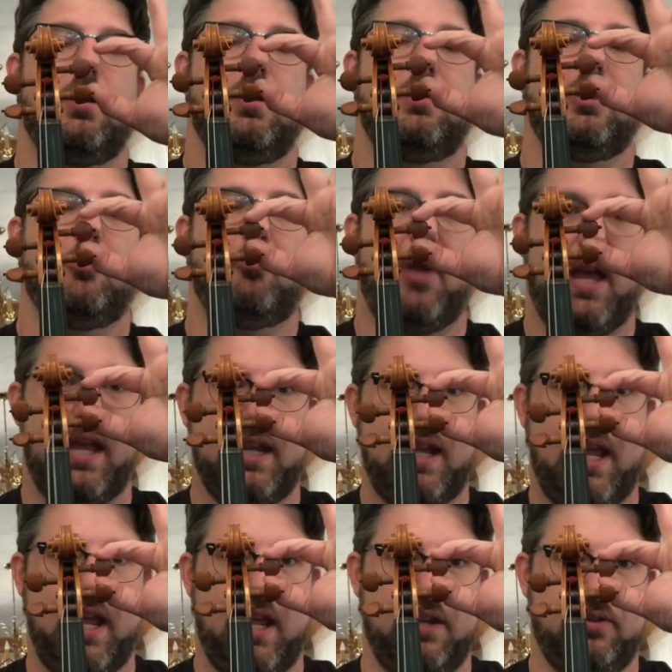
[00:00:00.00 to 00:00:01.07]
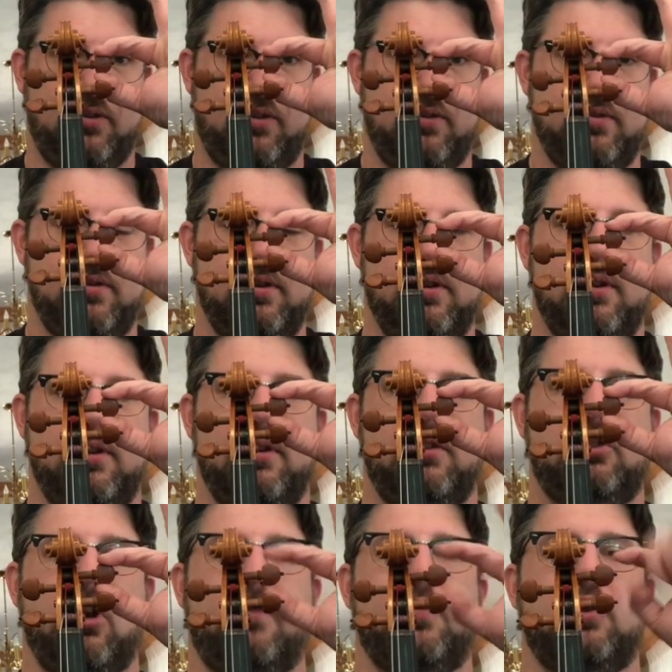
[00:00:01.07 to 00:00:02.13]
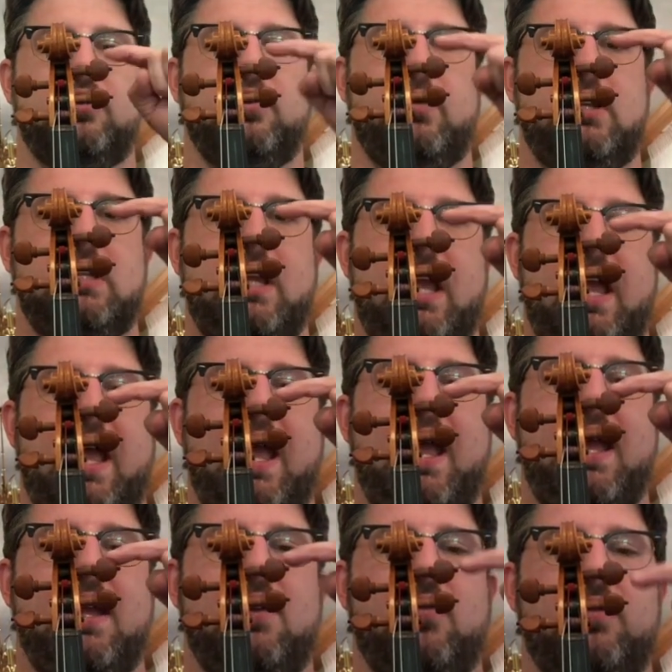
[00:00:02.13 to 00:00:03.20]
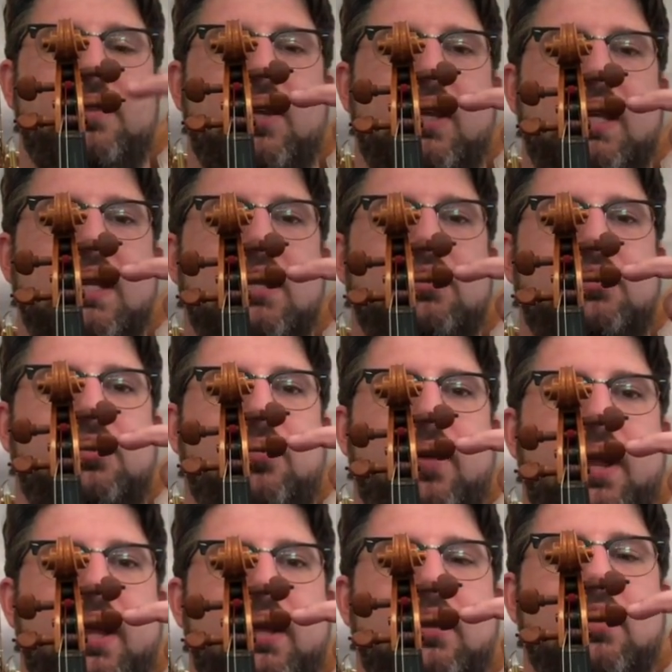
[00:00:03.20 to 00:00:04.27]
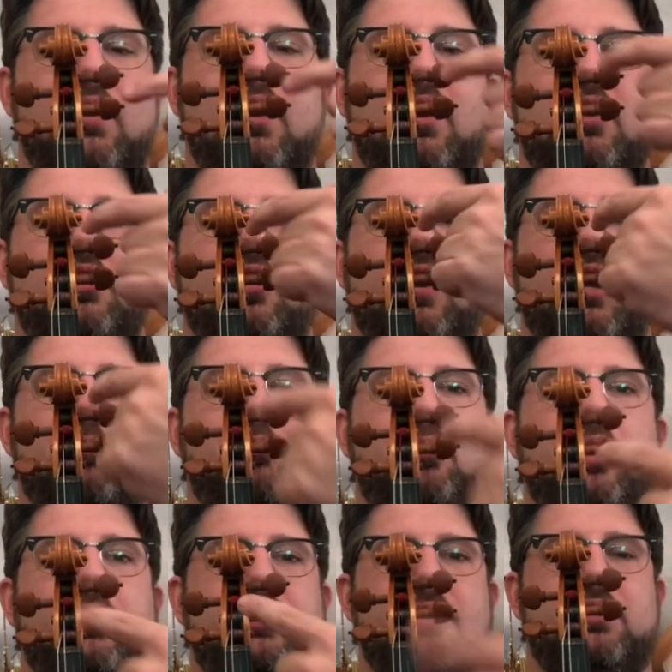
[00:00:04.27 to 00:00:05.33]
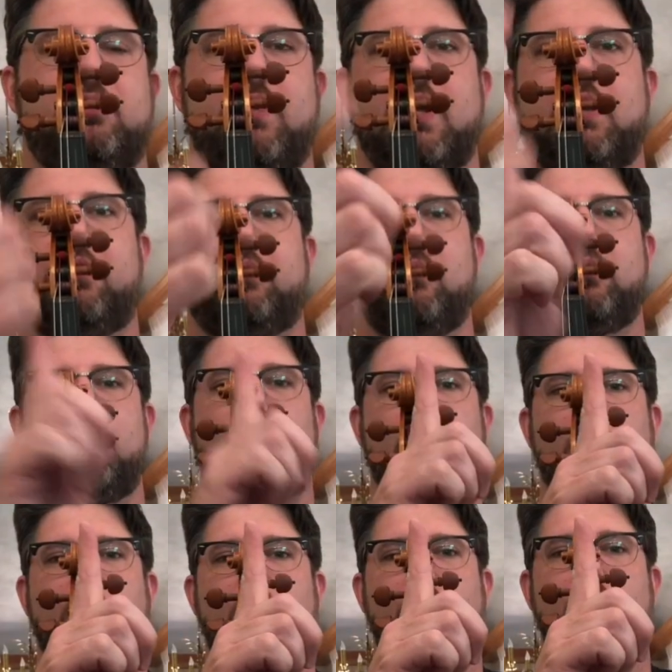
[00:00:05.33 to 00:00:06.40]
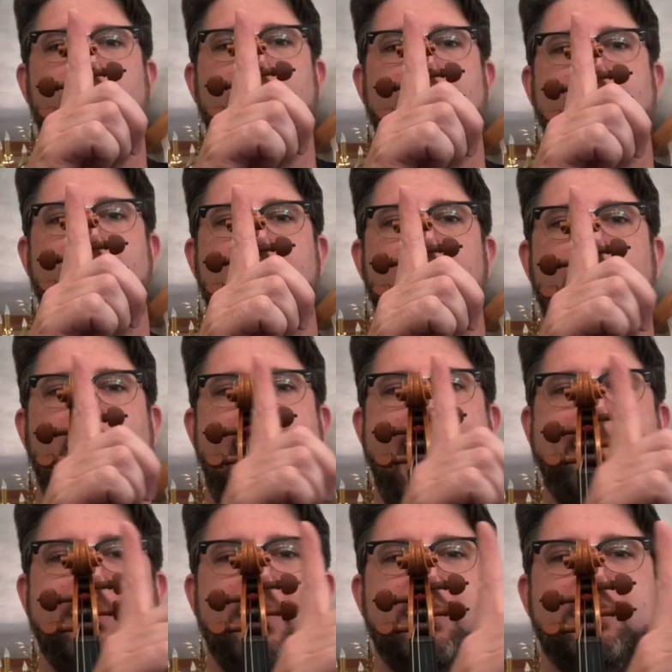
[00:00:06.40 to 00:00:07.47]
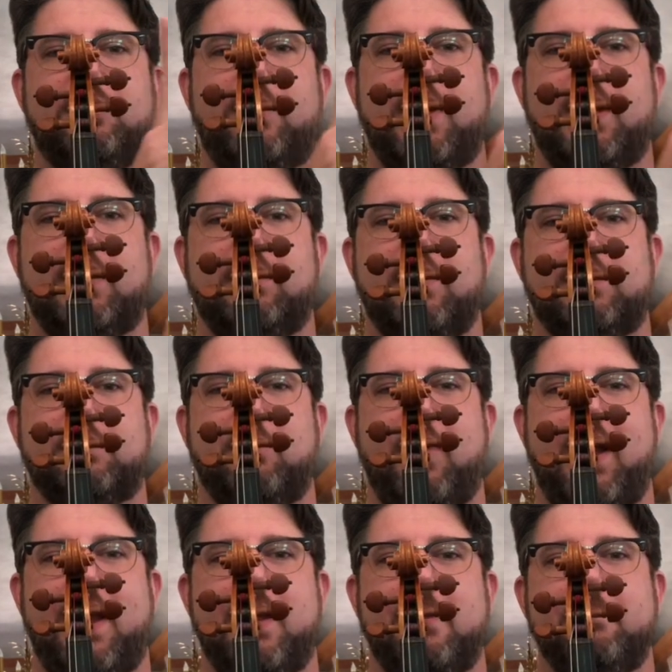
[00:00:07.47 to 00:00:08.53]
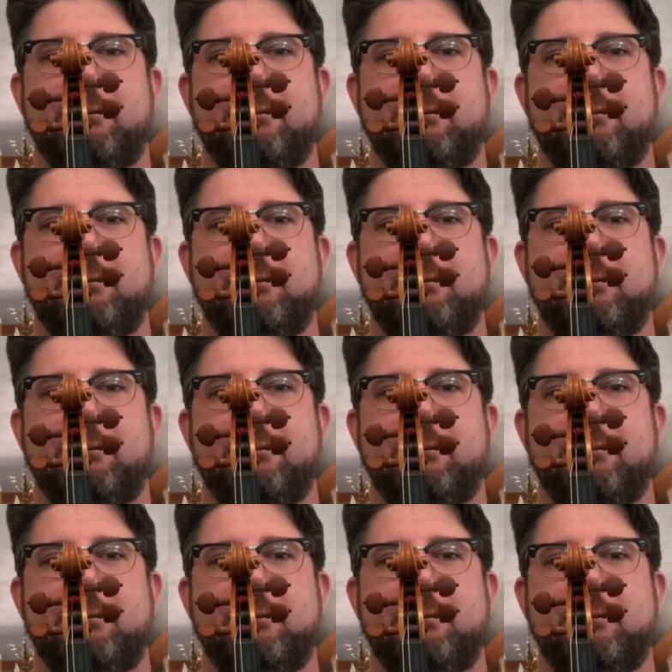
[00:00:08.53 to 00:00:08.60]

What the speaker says: the peg handle. So if you're doing the A or the E string, you're going to put the string through the hole and then wrap the string this way.